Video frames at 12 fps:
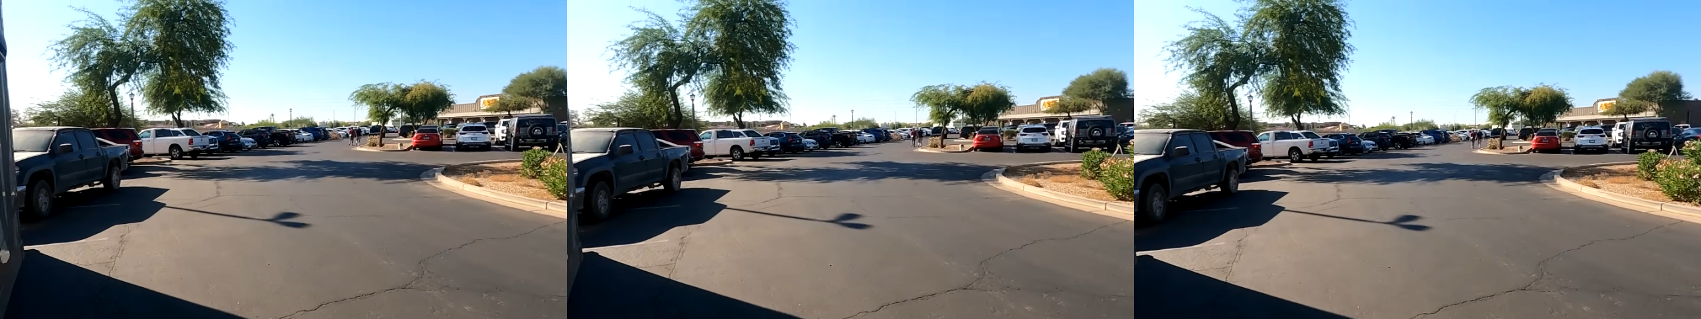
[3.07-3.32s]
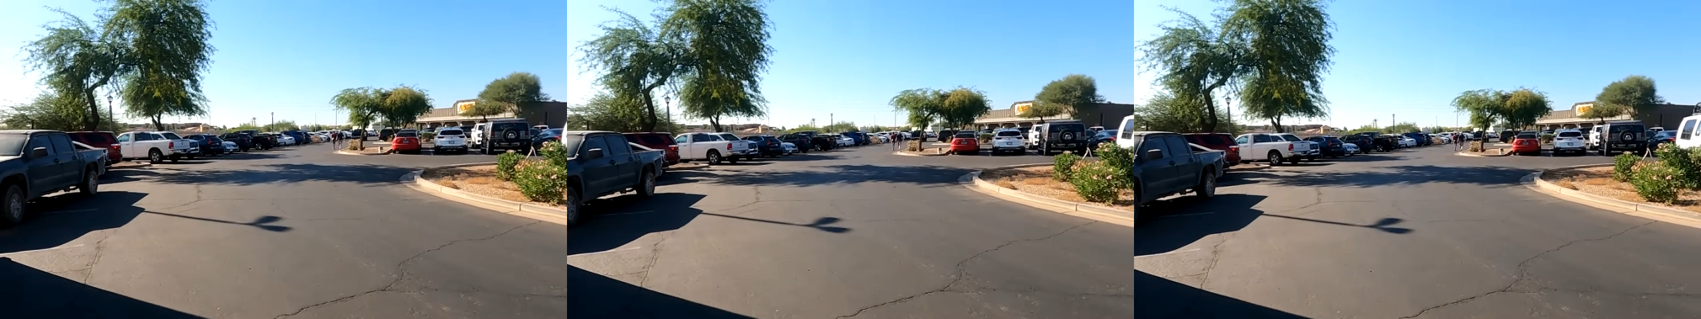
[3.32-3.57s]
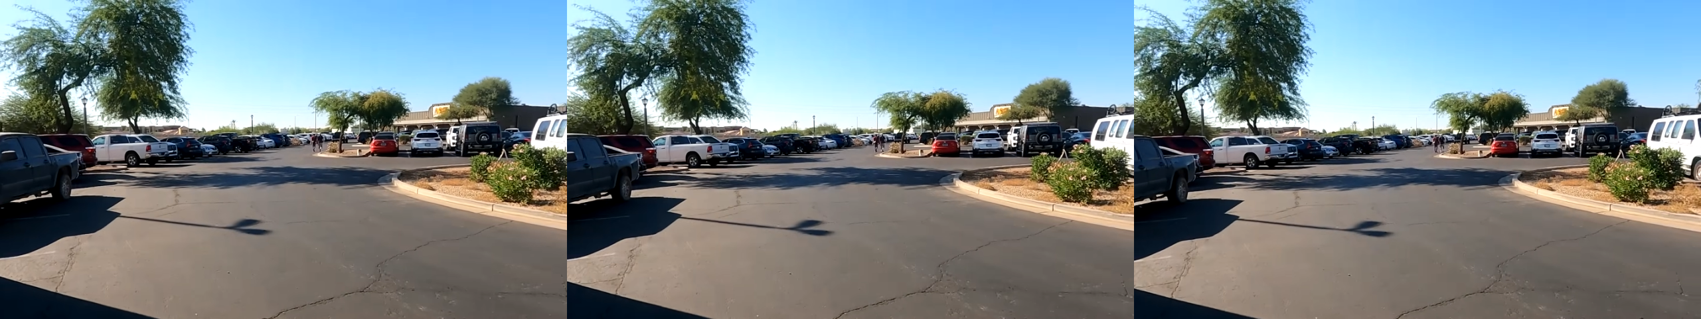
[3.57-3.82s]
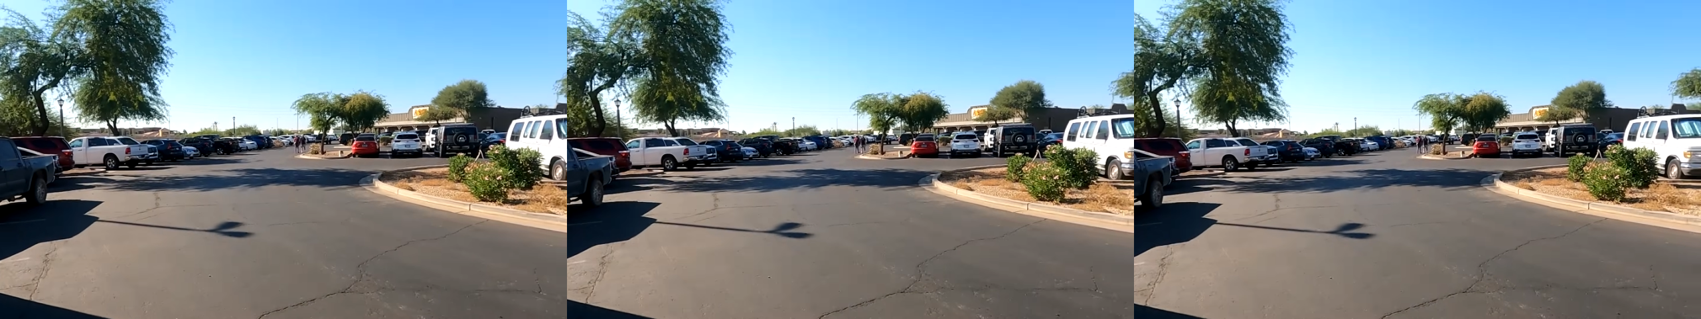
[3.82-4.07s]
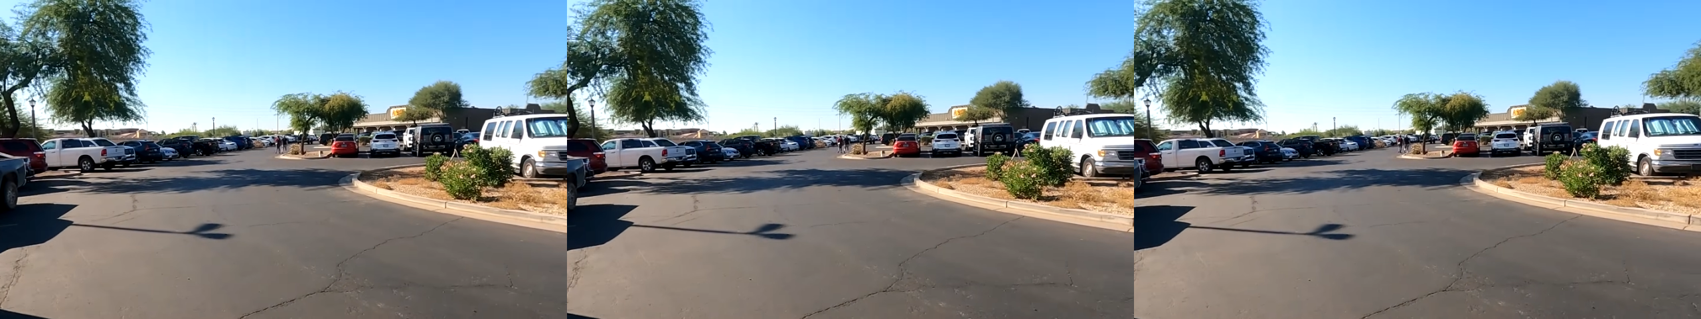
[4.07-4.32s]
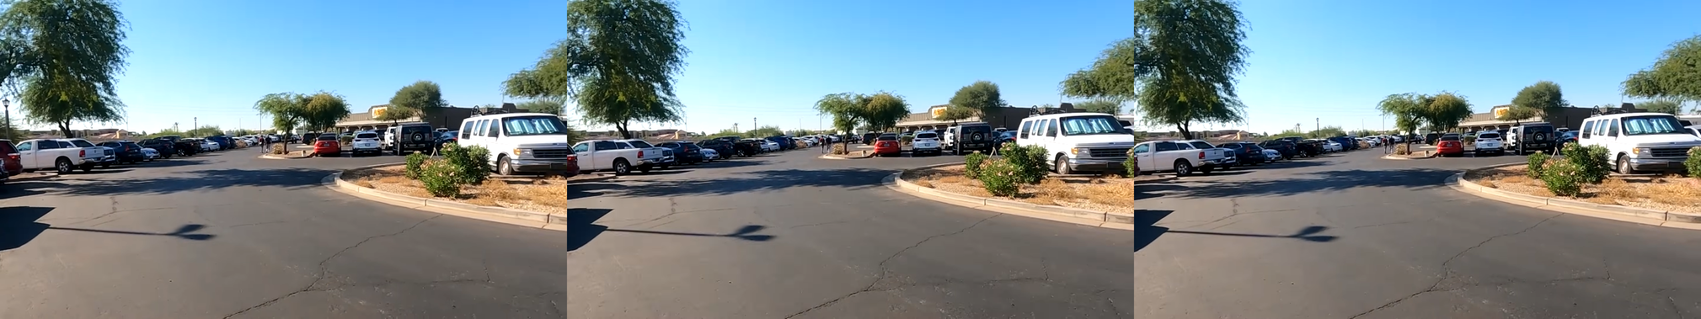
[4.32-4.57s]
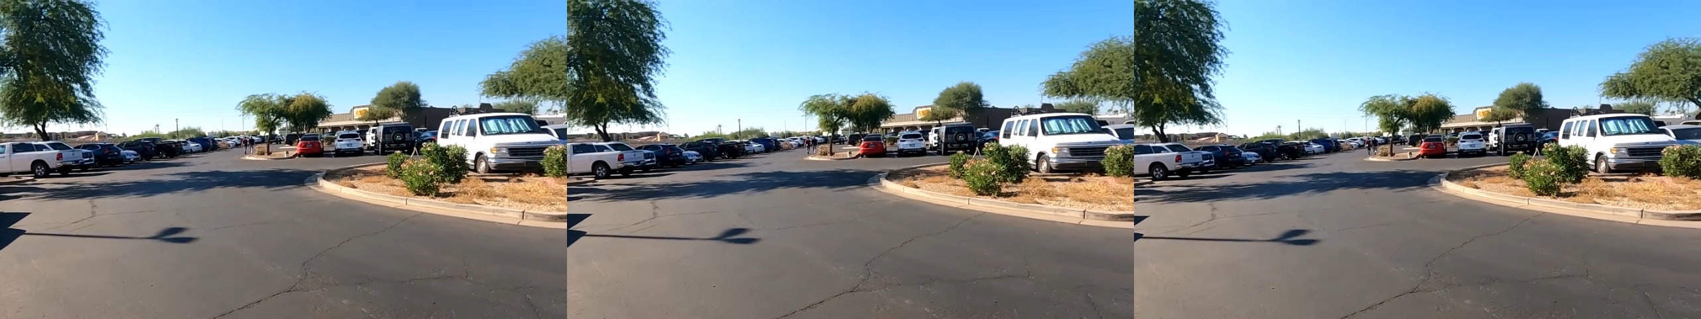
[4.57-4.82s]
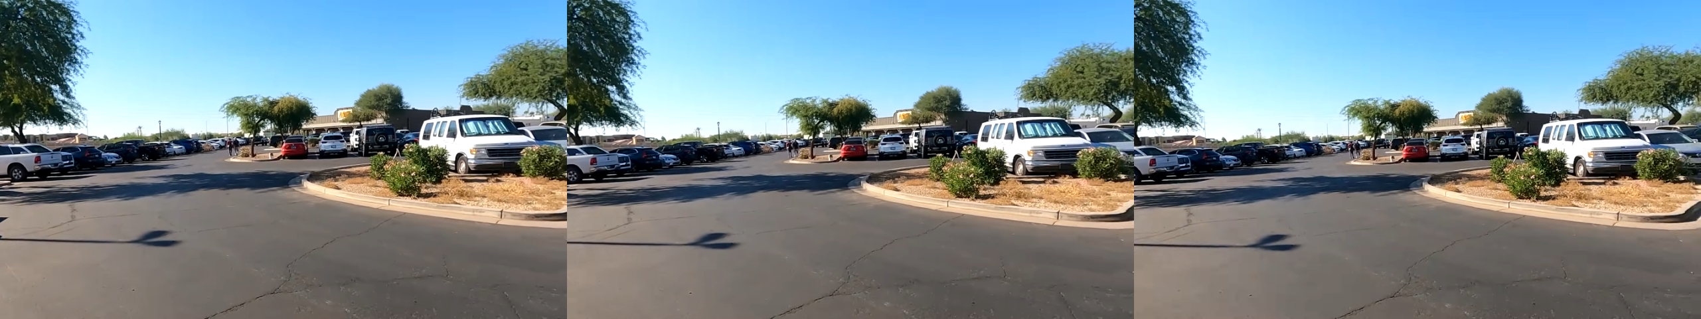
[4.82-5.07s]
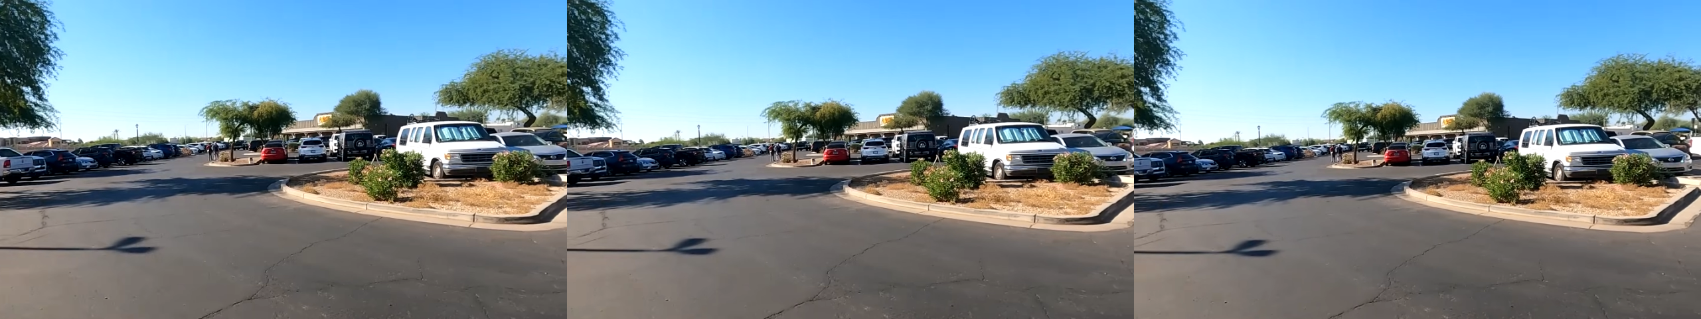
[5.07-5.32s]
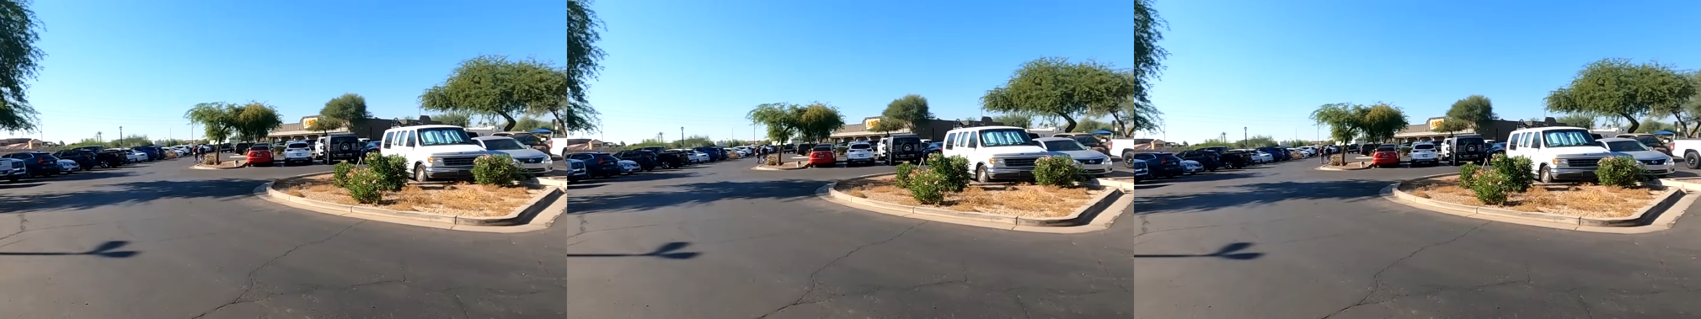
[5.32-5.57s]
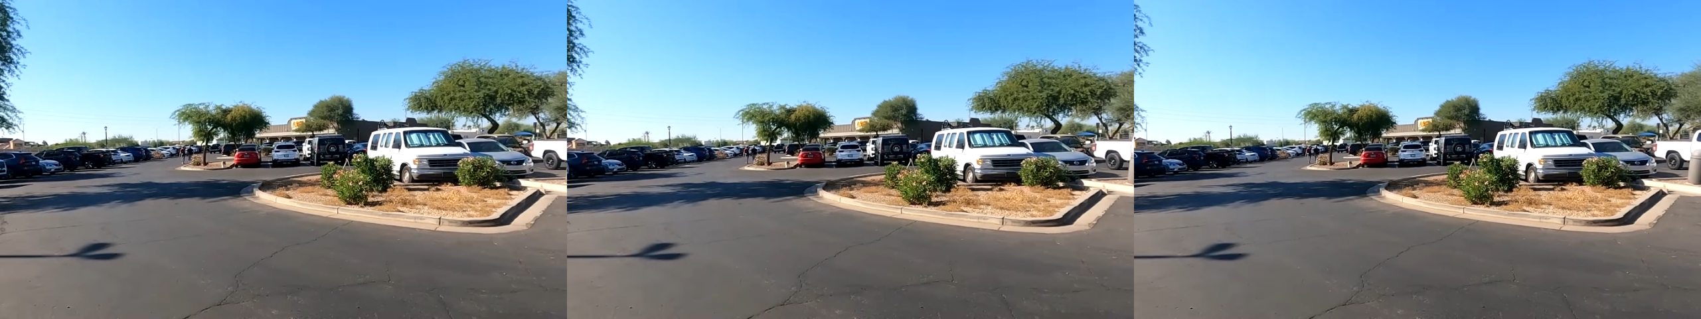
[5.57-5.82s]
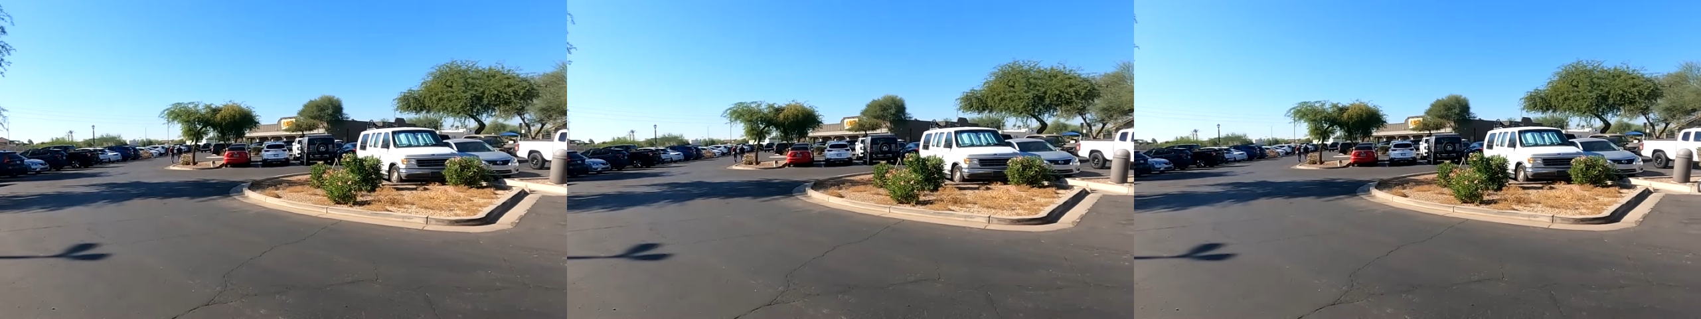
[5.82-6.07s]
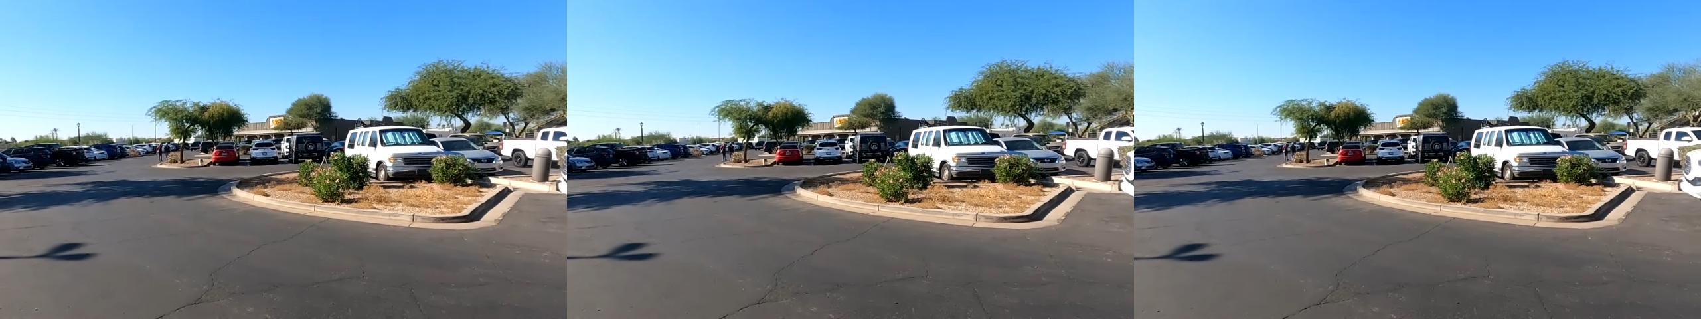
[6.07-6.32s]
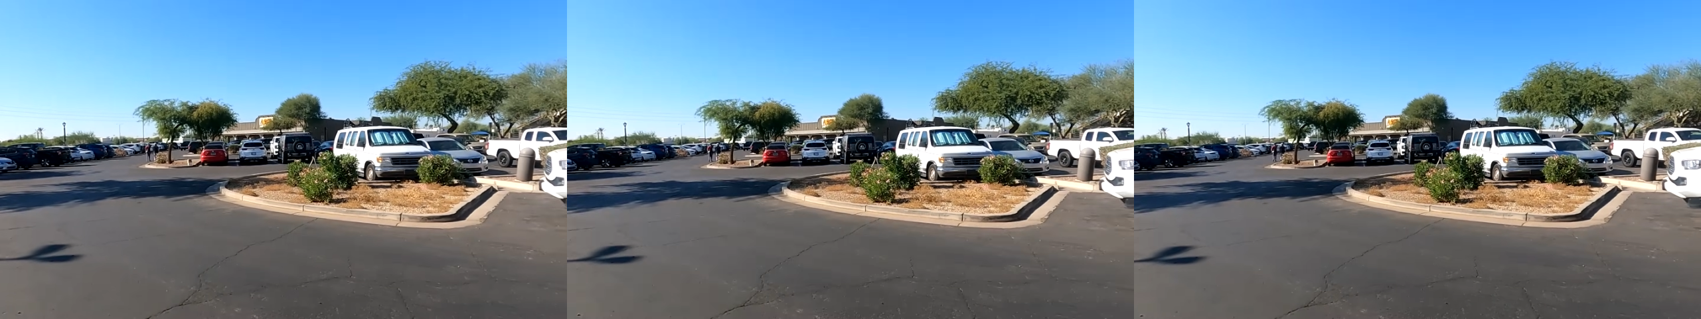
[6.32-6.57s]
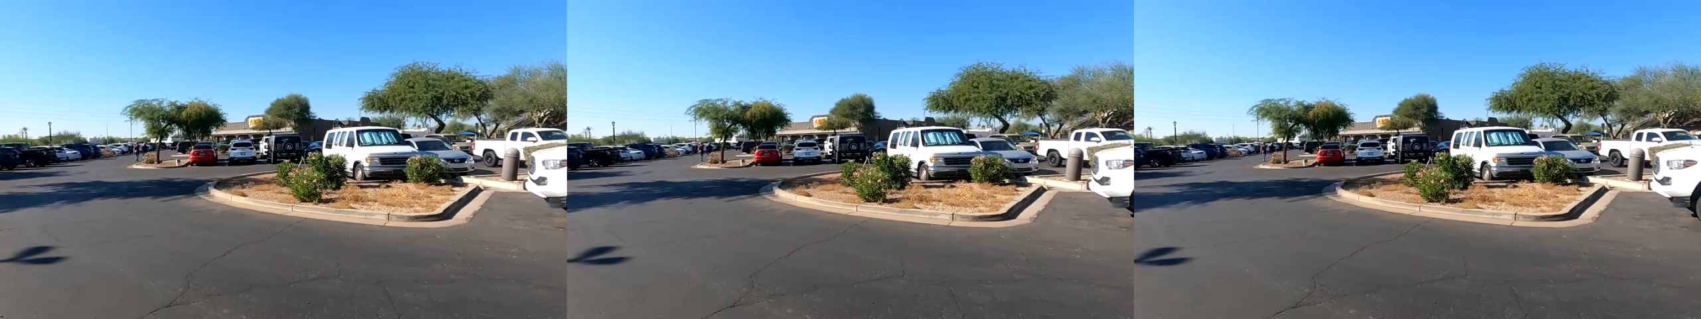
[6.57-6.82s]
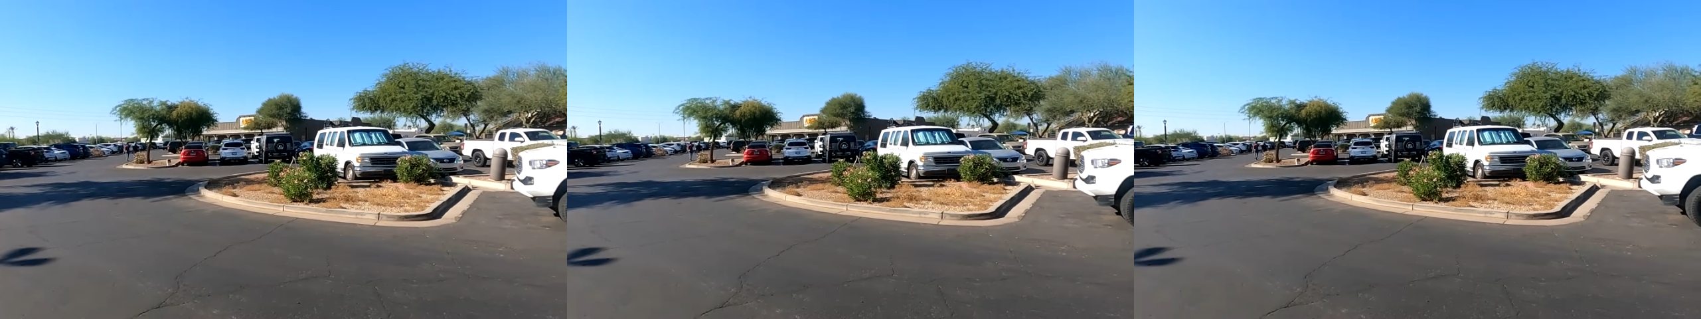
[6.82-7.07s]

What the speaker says: Nobody's mouth can be seen.